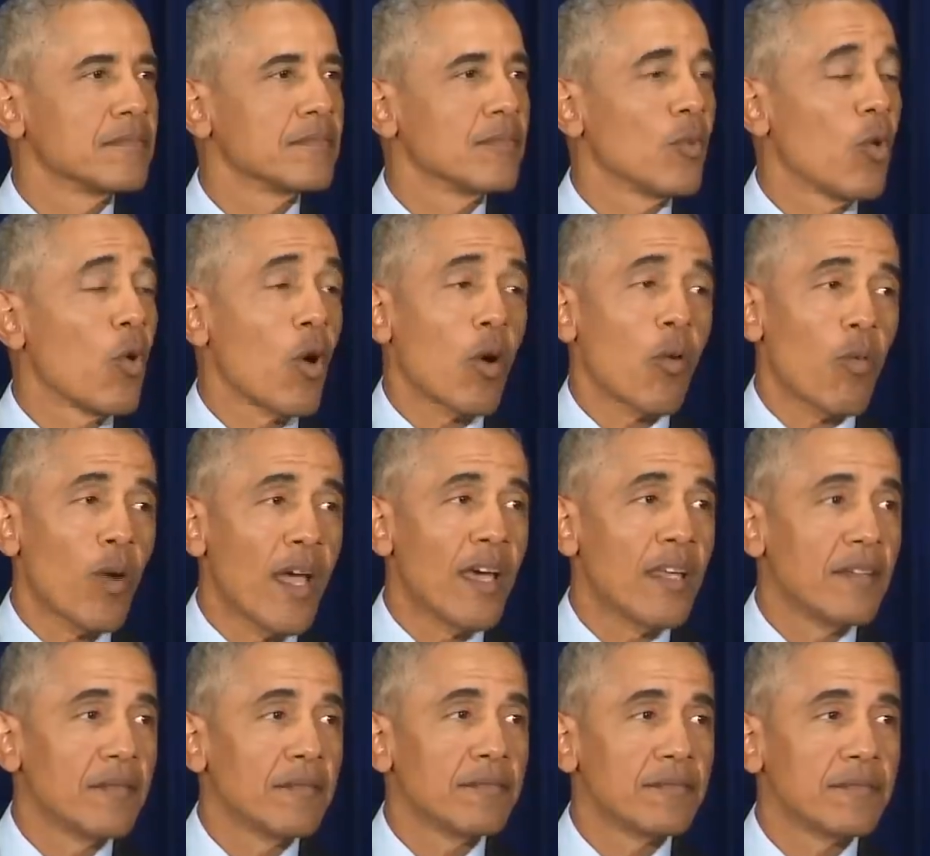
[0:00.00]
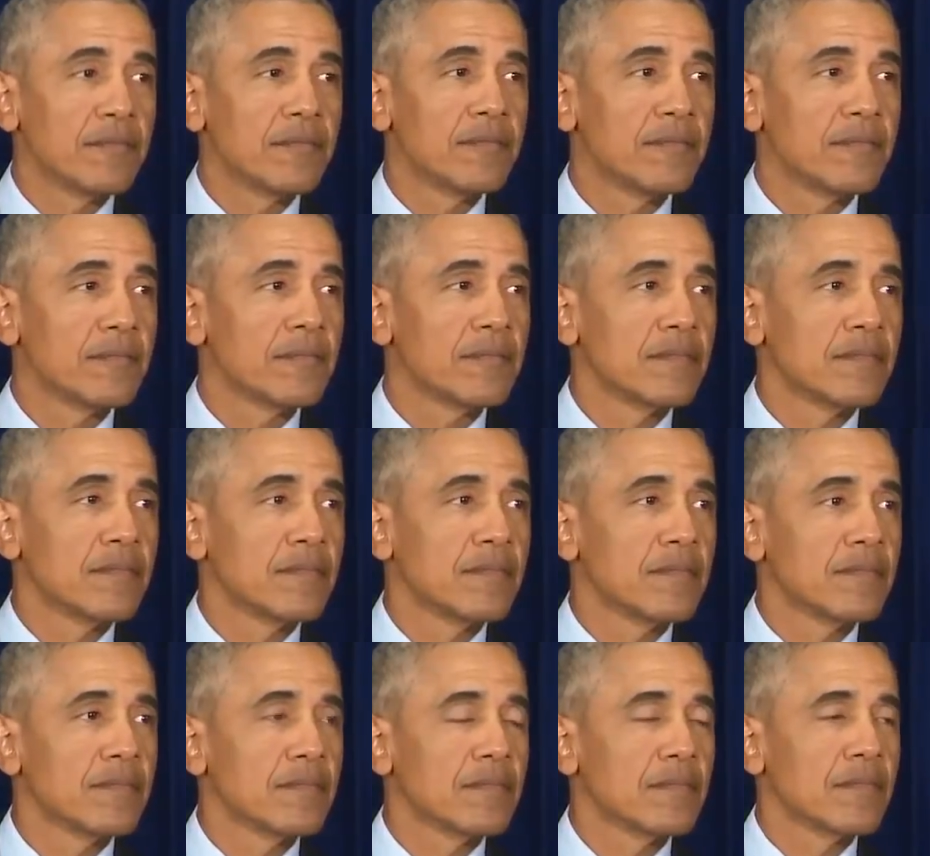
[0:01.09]
or when
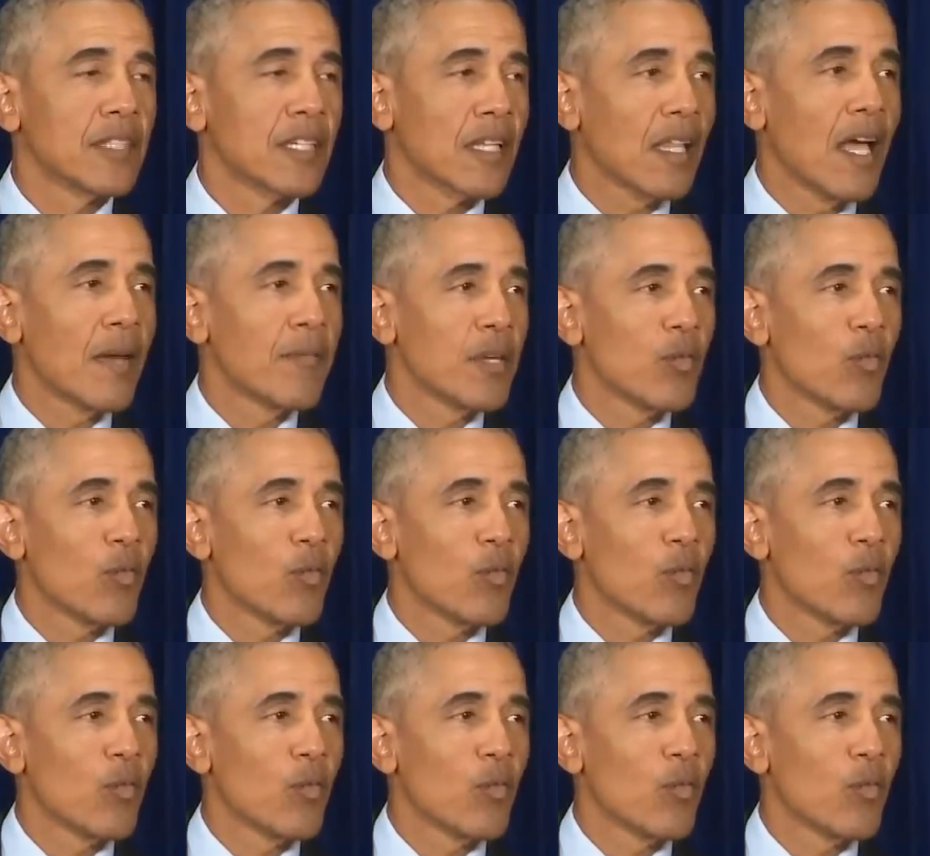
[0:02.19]
the climate